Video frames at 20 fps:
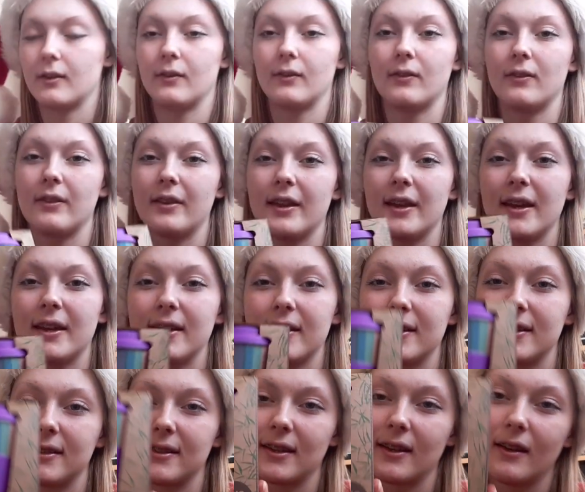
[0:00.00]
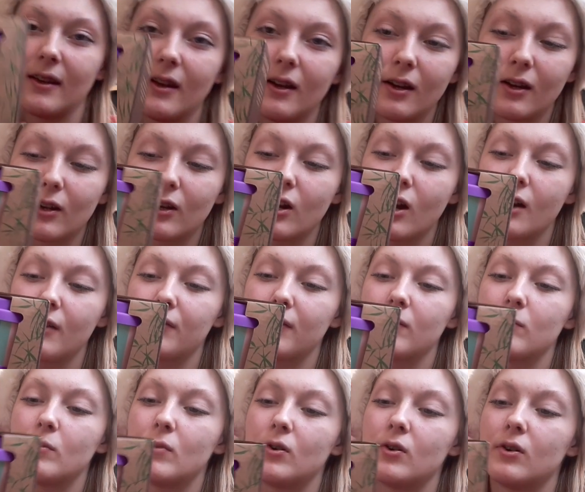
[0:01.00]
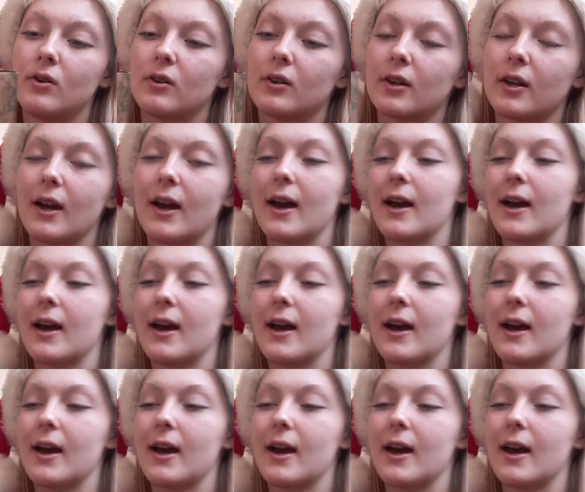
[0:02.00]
this coffee mug,